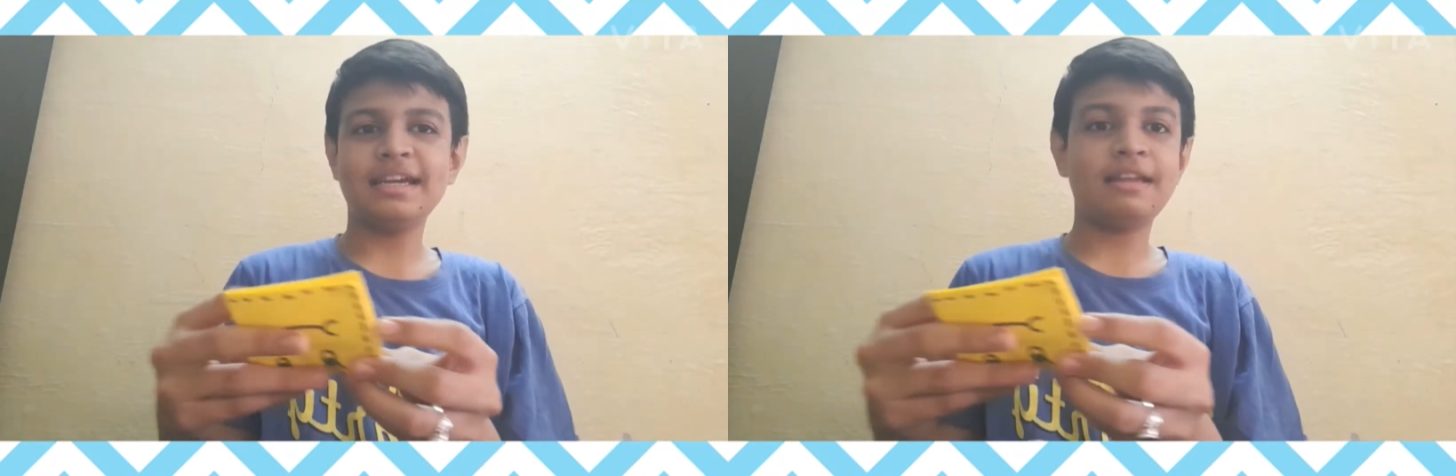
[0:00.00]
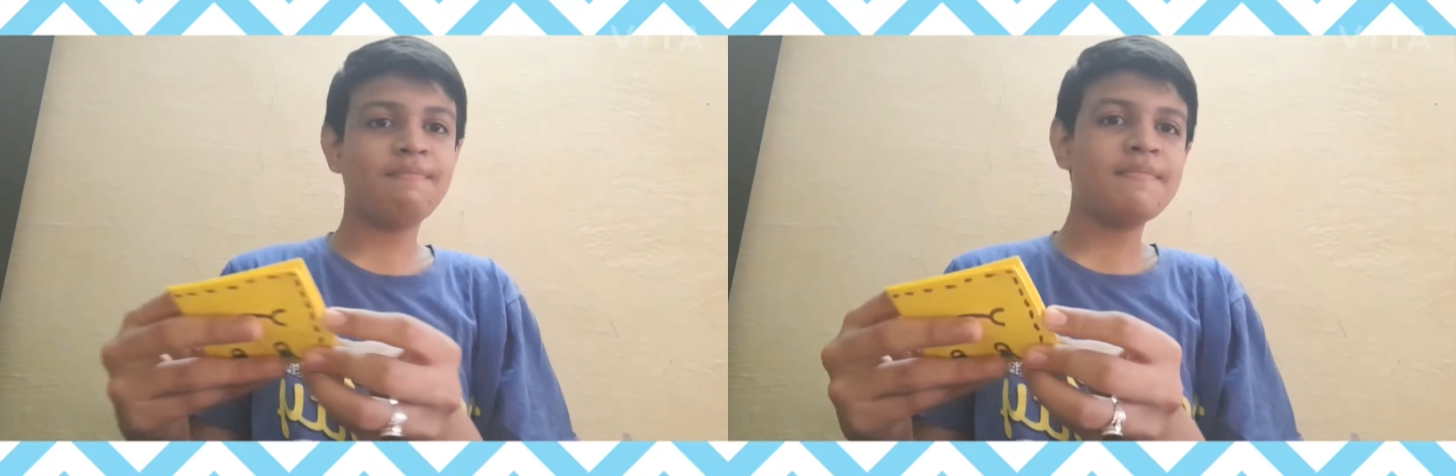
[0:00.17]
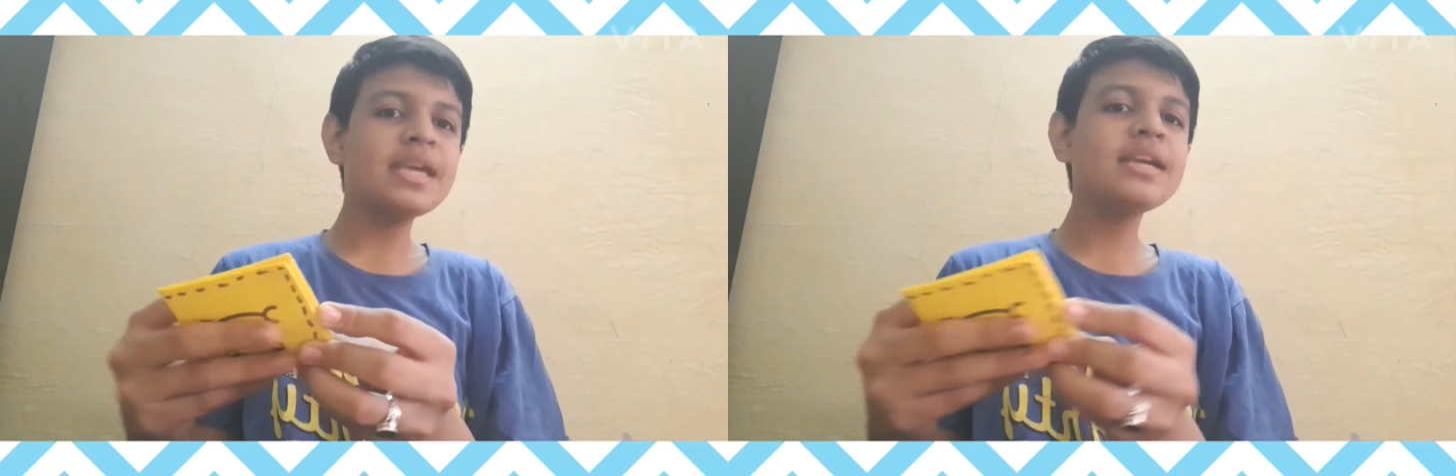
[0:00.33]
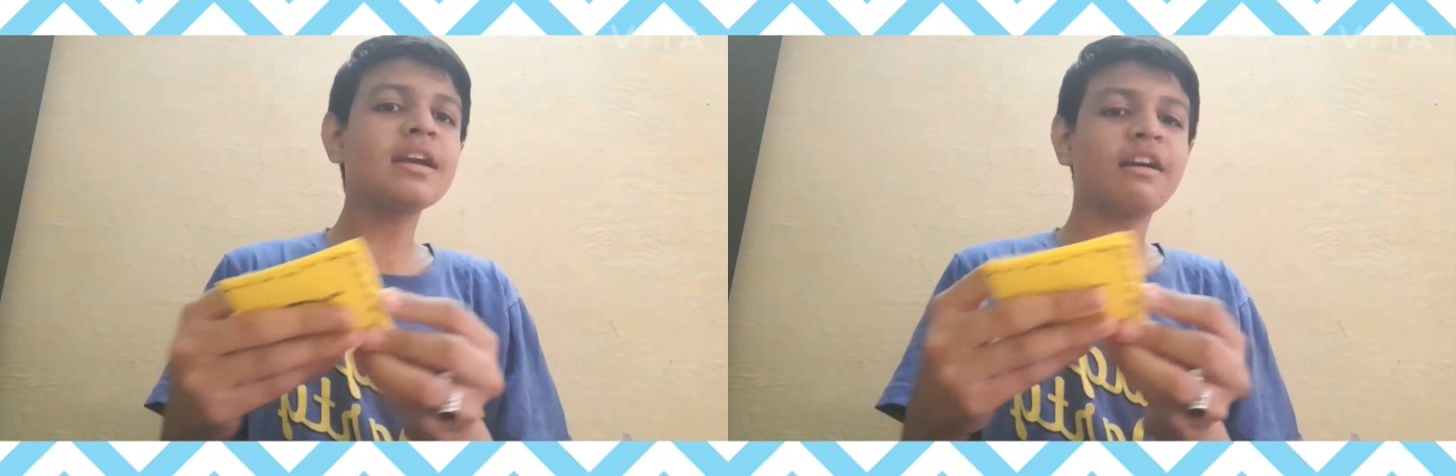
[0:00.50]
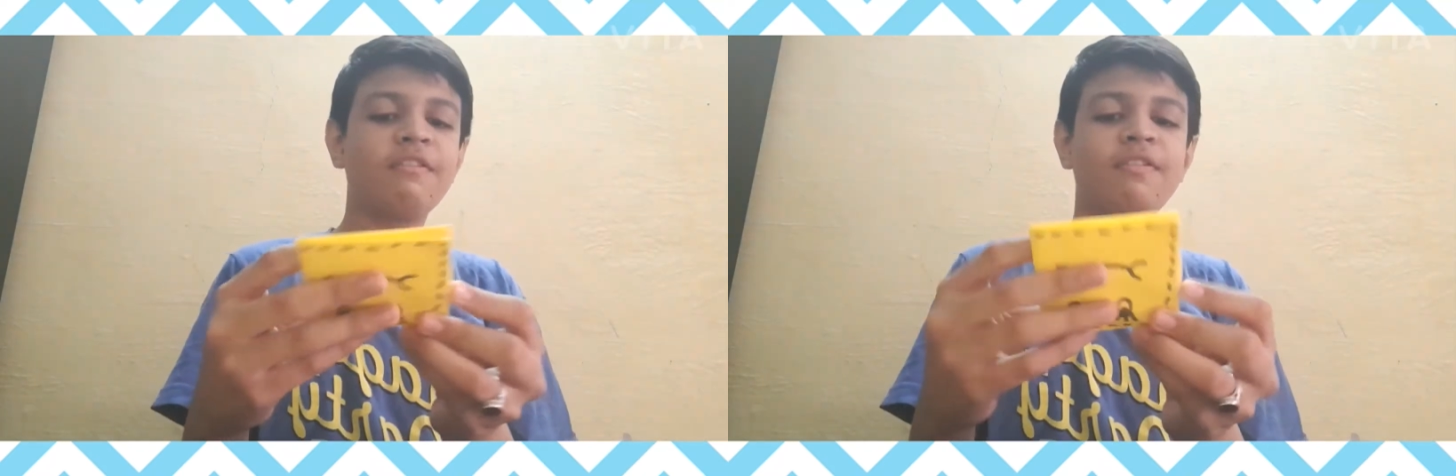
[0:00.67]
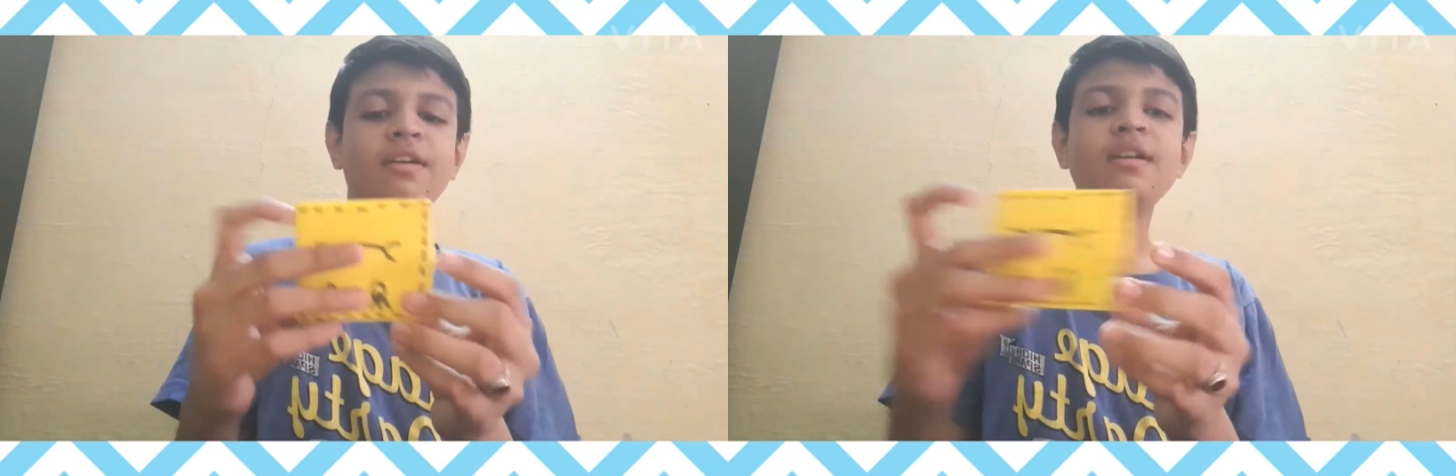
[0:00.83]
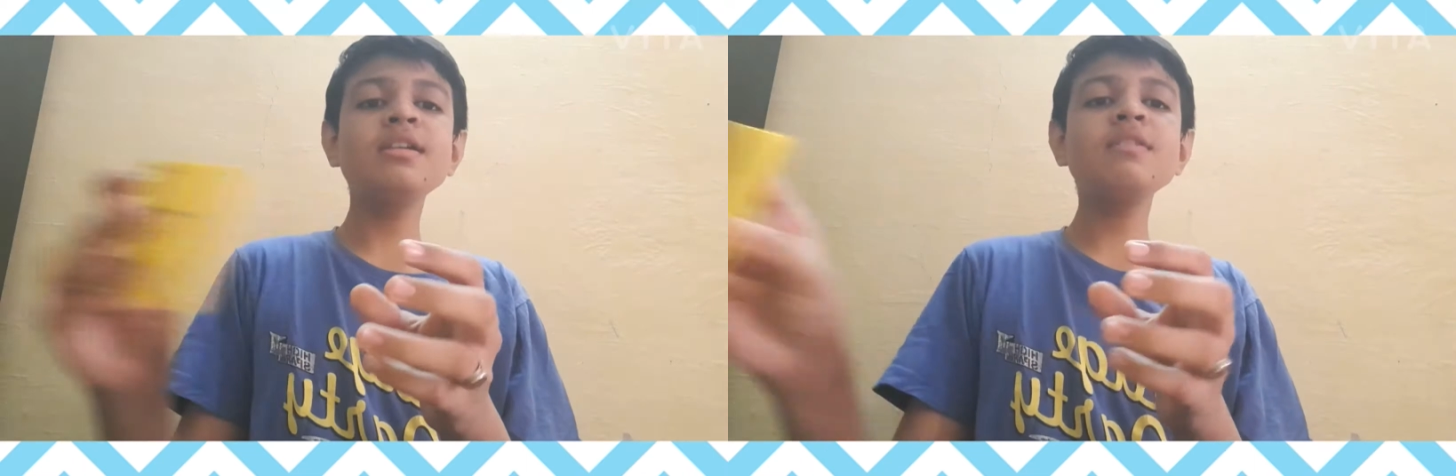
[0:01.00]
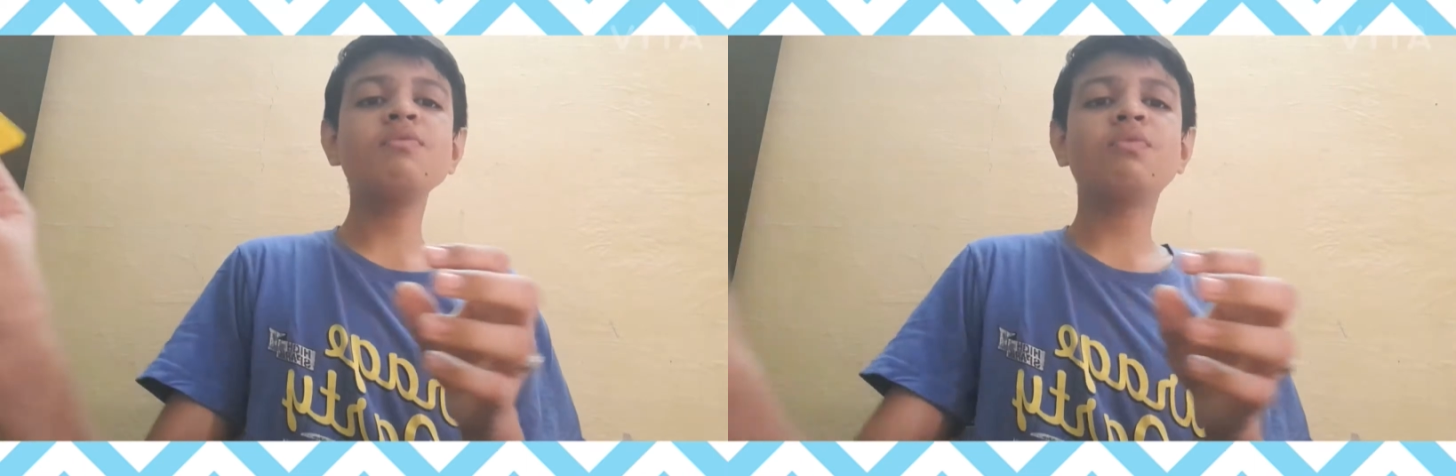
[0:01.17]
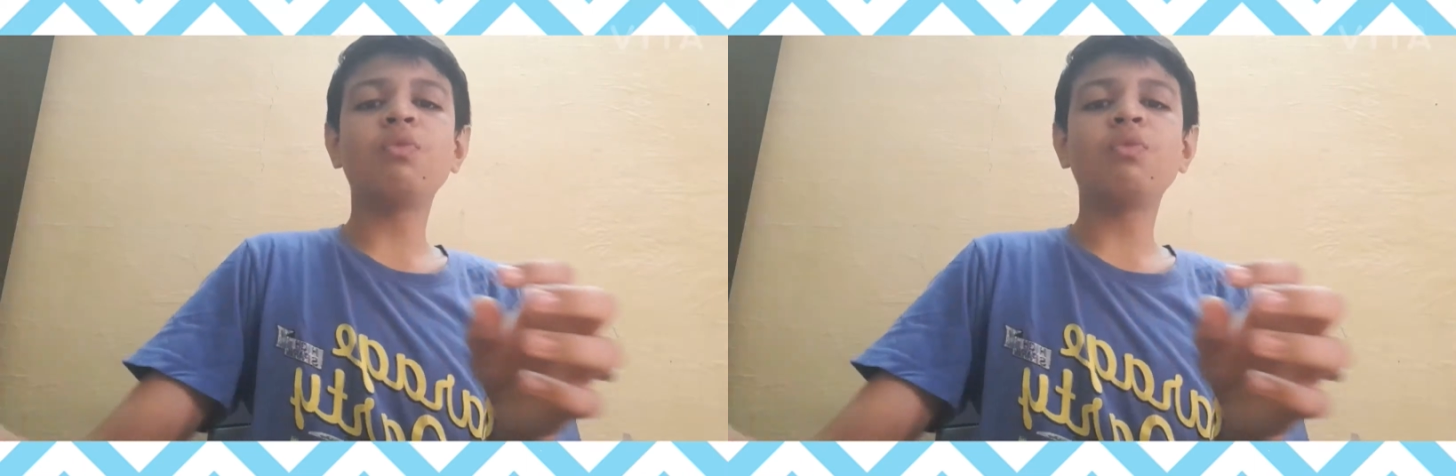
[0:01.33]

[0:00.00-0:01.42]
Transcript: and make our